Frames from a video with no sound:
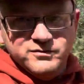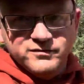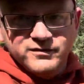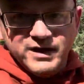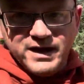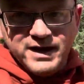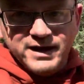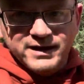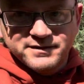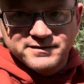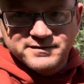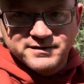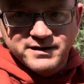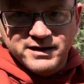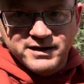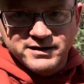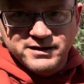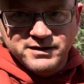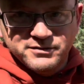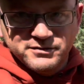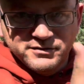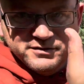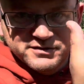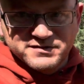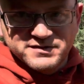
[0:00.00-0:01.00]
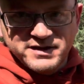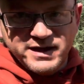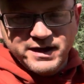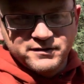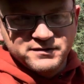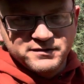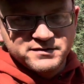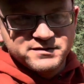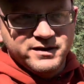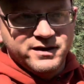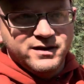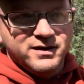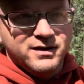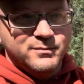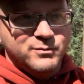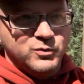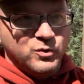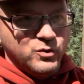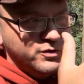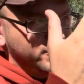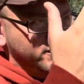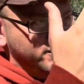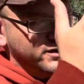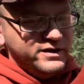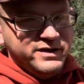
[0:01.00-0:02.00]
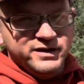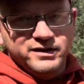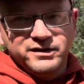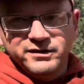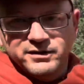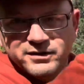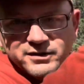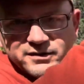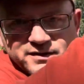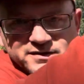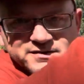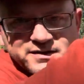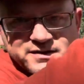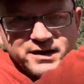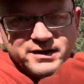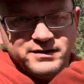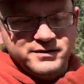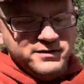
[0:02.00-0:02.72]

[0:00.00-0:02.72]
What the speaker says: got either your saddle set up or your ghillie or this, that, and the